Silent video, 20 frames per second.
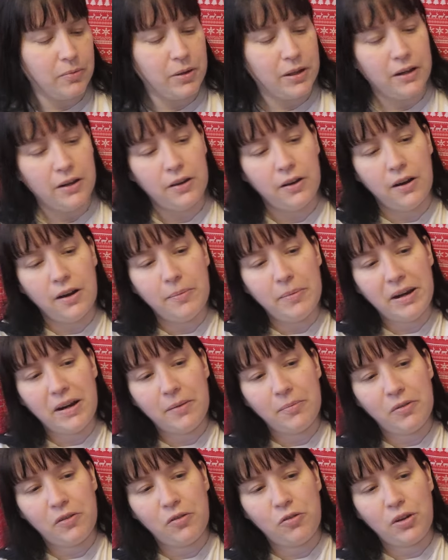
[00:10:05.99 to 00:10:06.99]
But look, I mean,
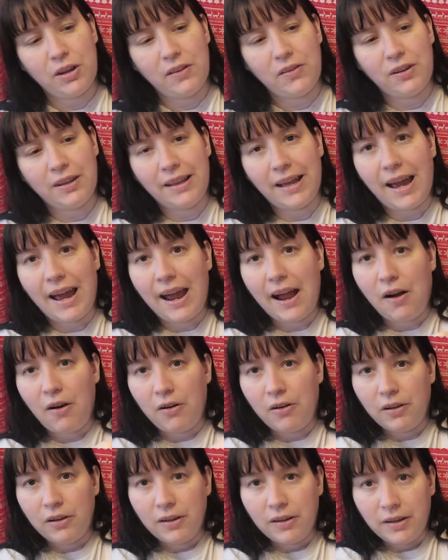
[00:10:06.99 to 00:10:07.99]
I'm stretching that
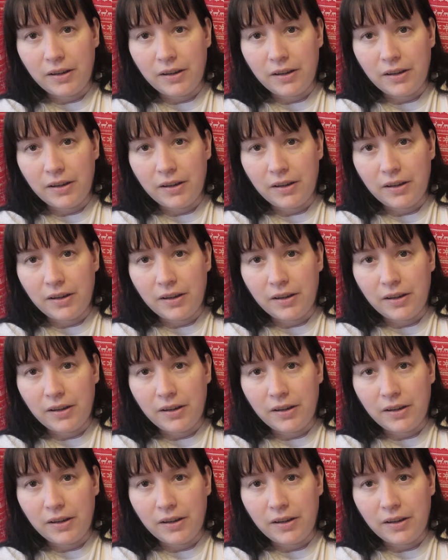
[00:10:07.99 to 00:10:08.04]
out